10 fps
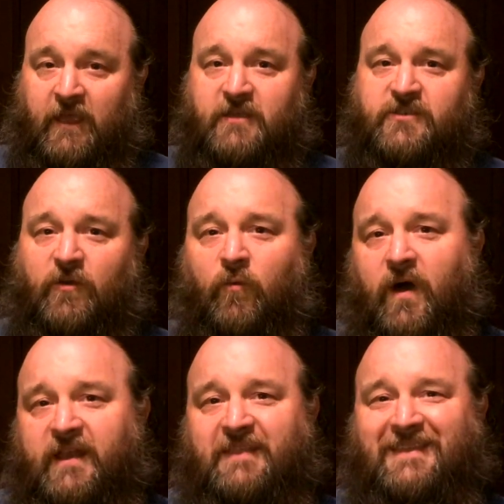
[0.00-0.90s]
So I
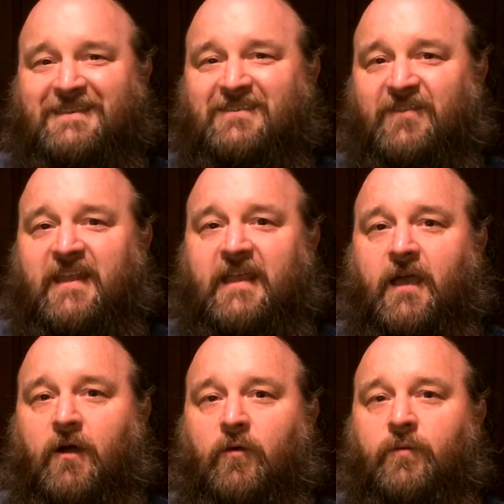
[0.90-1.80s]
wanted this
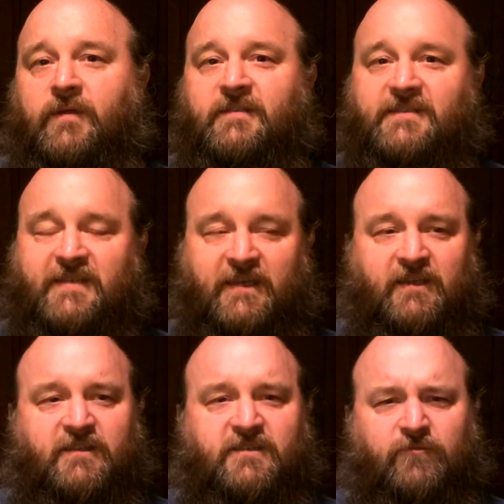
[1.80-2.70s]
video
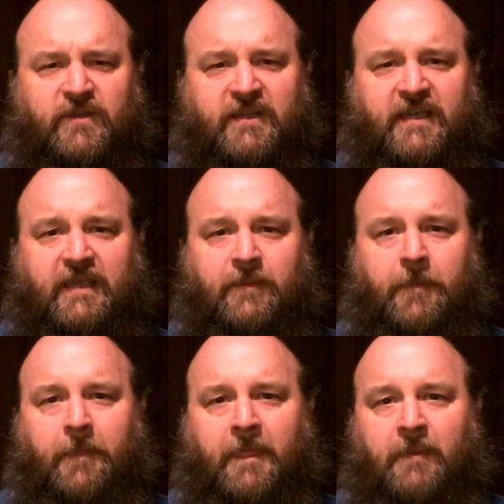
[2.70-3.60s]
to really
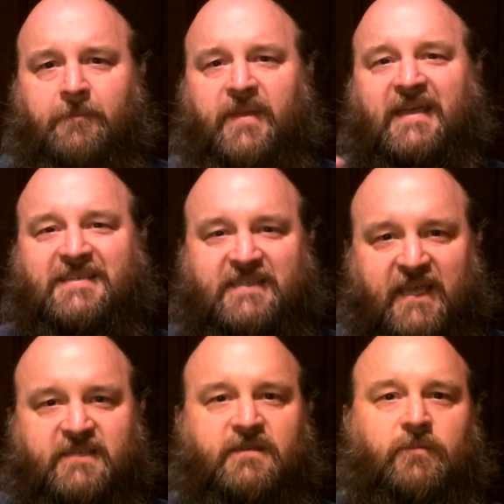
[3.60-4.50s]
be
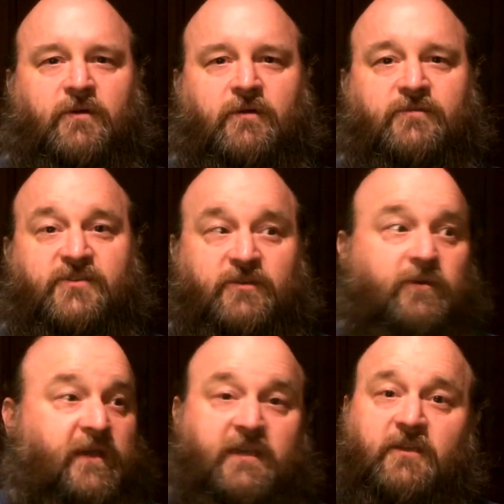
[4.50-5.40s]
accessible to
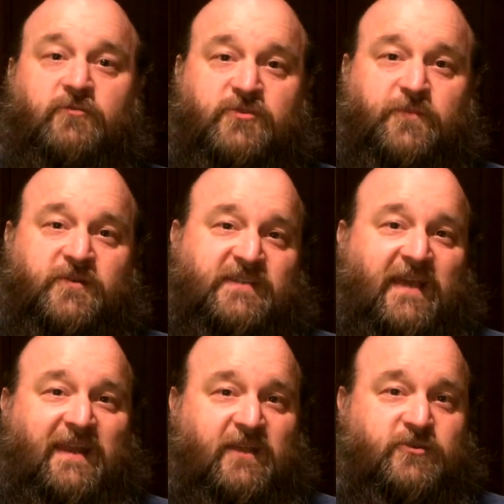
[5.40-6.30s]
a huge
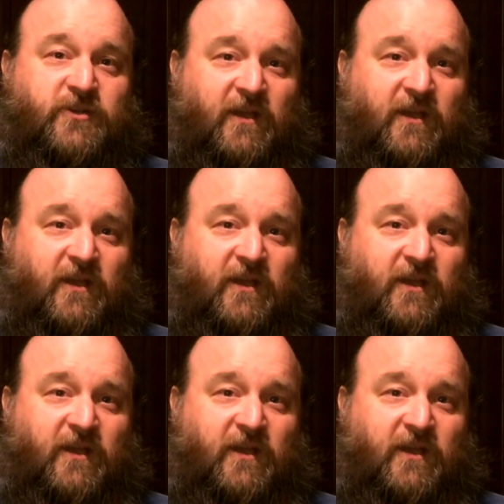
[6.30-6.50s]
percentage